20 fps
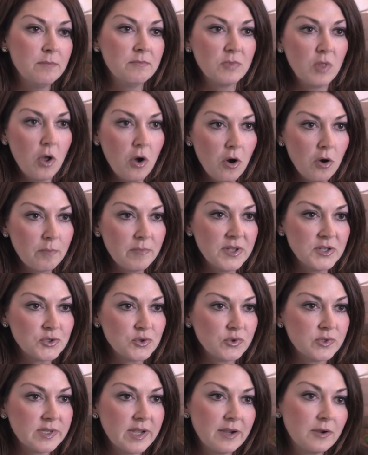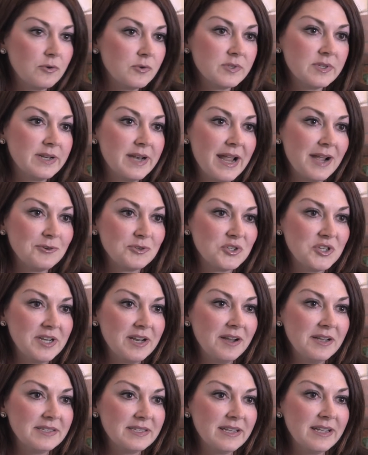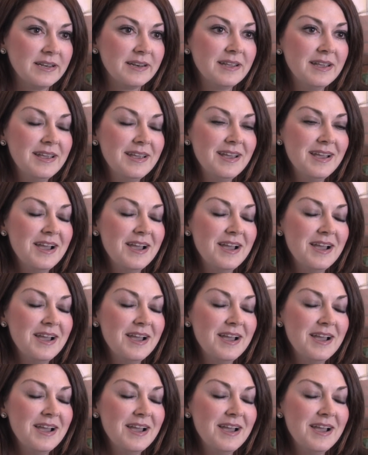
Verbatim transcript: and long menstrual cycles, and now she doesn't.